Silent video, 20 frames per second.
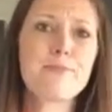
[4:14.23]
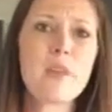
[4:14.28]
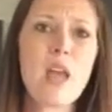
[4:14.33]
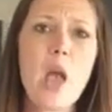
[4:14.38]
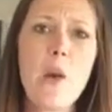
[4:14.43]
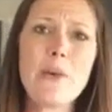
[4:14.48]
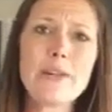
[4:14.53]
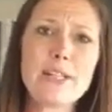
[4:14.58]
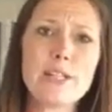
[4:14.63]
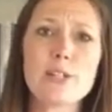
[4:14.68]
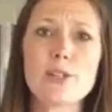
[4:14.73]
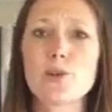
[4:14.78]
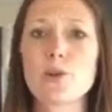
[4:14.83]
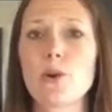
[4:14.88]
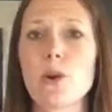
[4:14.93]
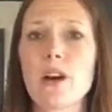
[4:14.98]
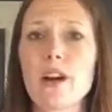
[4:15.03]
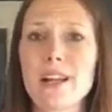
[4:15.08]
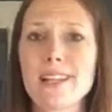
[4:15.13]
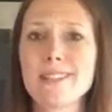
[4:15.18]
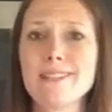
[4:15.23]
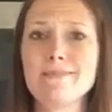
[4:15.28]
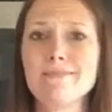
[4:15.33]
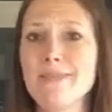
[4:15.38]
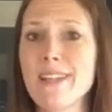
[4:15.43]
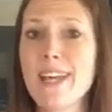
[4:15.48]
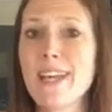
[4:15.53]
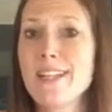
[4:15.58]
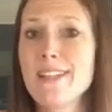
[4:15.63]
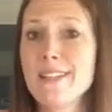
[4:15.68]
I went to the store and
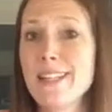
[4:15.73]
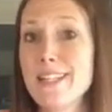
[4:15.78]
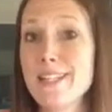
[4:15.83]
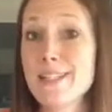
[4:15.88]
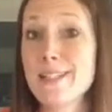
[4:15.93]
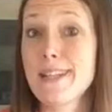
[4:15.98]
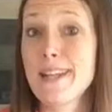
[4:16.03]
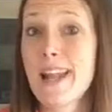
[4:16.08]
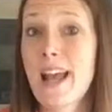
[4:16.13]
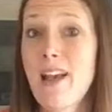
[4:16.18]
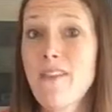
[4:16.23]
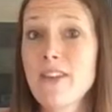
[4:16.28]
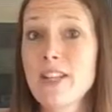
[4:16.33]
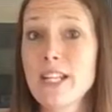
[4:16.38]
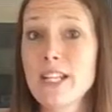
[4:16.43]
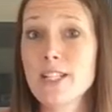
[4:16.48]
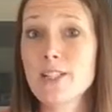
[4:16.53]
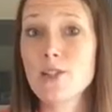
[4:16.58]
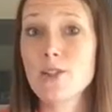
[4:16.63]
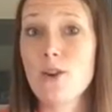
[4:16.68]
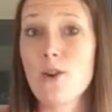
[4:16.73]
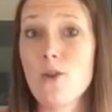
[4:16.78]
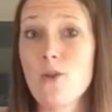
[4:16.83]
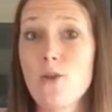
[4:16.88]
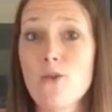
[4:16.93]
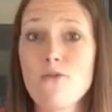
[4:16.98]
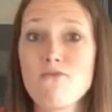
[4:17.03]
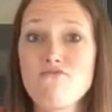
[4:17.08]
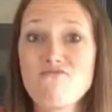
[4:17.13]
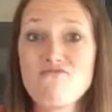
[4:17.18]
they just didn't have any.
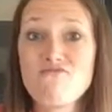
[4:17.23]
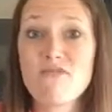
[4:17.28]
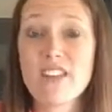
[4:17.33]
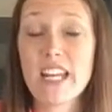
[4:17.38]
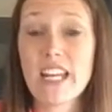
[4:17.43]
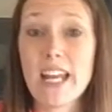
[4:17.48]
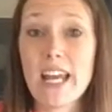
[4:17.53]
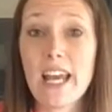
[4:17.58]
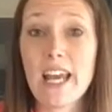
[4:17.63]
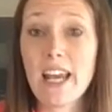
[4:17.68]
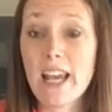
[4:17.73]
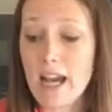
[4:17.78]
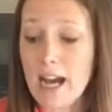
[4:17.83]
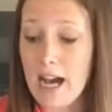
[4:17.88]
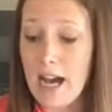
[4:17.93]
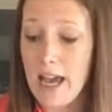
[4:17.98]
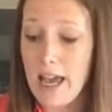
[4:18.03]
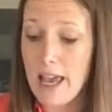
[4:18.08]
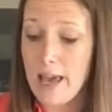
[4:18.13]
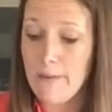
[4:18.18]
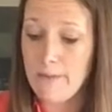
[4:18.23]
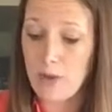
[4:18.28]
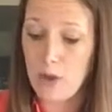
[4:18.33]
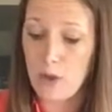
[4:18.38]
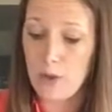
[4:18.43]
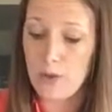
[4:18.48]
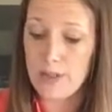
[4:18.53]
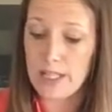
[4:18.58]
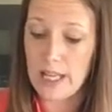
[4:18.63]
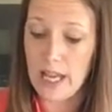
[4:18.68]
So today I am
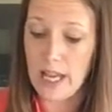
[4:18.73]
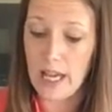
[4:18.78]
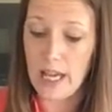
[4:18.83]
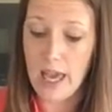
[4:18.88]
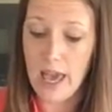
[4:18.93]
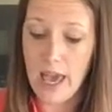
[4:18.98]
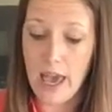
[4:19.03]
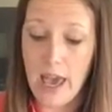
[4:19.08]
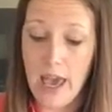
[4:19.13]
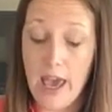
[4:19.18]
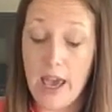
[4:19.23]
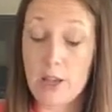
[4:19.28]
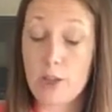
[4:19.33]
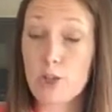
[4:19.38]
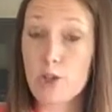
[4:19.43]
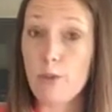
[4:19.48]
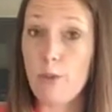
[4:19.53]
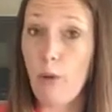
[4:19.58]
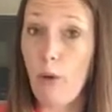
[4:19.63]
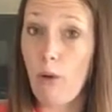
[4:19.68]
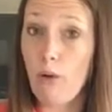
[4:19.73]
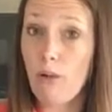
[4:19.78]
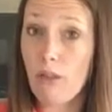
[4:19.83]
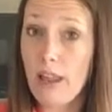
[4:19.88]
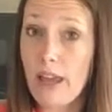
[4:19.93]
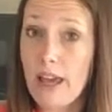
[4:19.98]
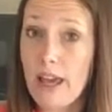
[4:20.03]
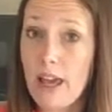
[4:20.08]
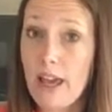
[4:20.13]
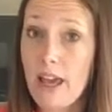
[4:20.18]
using a
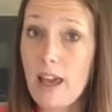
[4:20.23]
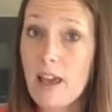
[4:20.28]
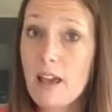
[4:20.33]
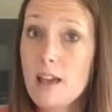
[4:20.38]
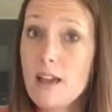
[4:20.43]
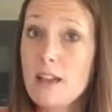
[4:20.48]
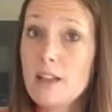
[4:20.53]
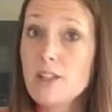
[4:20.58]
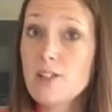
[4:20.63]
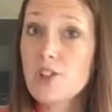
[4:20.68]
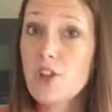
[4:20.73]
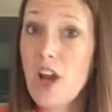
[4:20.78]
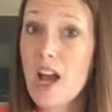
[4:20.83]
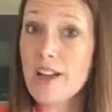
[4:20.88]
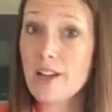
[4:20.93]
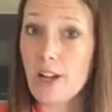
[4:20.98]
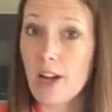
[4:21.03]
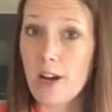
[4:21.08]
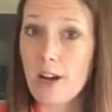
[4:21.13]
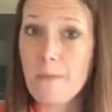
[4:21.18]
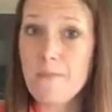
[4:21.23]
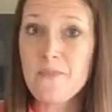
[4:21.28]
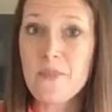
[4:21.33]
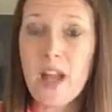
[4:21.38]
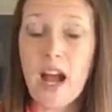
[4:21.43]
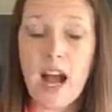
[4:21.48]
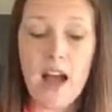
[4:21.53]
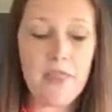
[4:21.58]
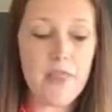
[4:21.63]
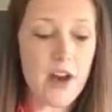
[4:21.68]
Chipotle cheddar.
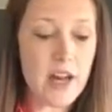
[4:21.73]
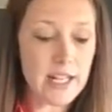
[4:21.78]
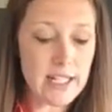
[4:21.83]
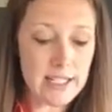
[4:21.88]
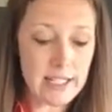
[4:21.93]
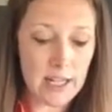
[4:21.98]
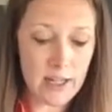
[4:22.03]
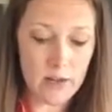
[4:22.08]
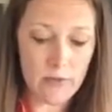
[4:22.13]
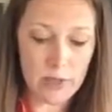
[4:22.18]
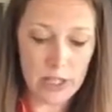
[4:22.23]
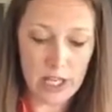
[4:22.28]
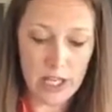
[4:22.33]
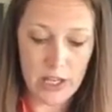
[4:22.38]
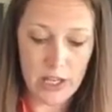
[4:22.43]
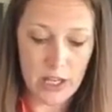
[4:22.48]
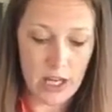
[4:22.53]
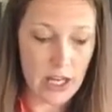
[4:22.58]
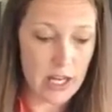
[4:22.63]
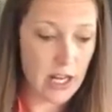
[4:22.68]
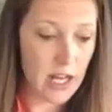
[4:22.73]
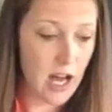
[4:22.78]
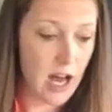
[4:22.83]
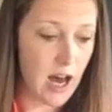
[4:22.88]
I thought it sounded really good.